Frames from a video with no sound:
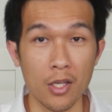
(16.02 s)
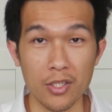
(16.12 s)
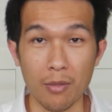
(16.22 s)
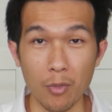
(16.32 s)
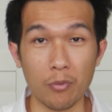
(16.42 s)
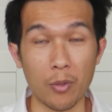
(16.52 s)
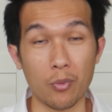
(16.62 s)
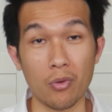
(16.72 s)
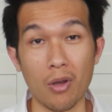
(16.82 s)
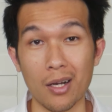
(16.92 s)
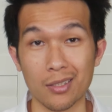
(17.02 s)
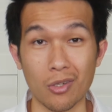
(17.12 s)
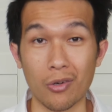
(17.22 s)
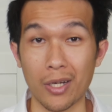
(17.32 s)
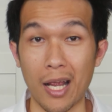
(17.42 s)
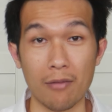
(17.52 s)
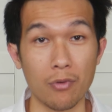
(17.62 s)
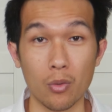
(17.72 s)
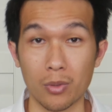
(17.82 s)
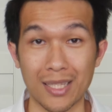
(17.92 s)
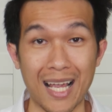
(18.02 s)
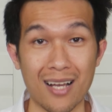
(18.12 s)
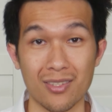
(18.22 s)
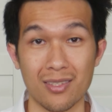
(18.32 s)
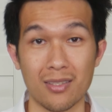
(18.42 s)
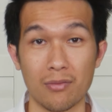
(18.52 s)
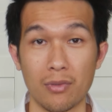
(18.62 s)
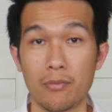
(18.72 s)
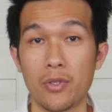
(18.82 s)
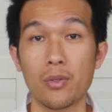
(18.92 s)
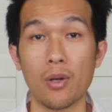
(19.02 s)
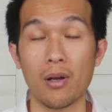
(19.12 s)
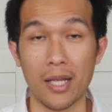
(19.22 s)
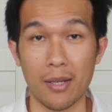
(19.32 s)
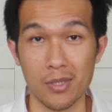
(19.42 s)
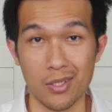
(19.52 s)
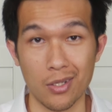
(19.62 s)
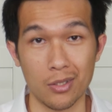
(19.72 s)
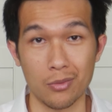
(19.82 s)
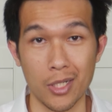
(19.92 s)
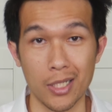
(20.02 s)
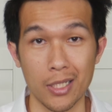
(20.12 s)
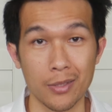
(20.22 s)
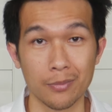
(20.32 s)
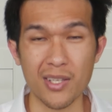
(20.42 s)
Some of their products already have over thousands of reviews on Amazon already.